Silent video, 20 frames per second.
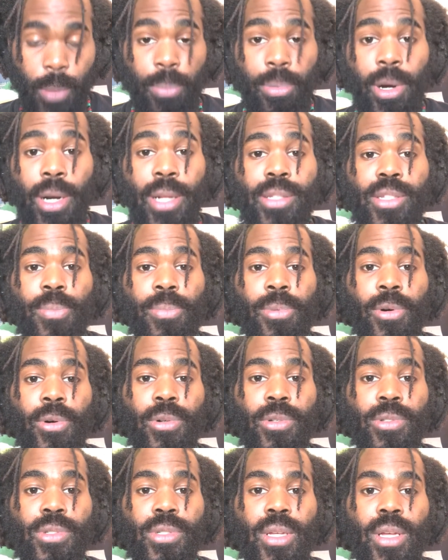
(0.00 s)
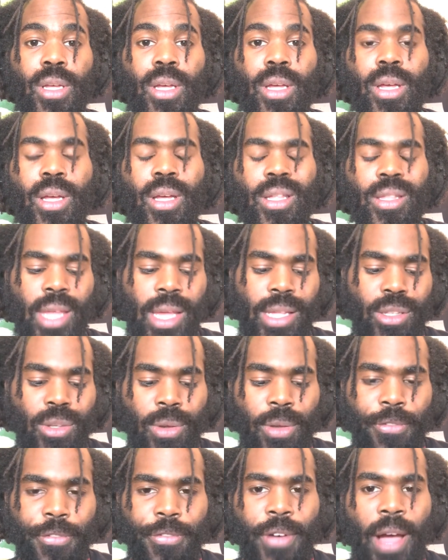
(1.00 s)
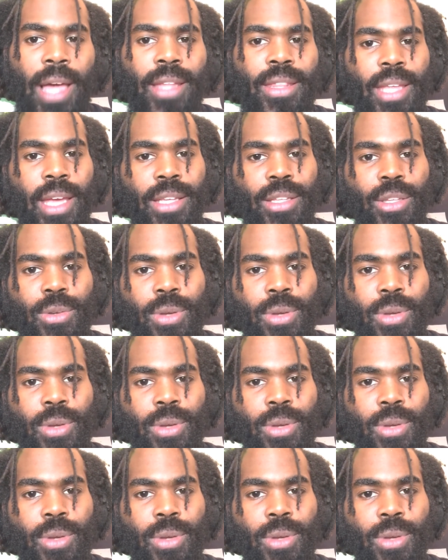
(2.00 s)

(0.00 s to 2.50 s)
principles, then you can find that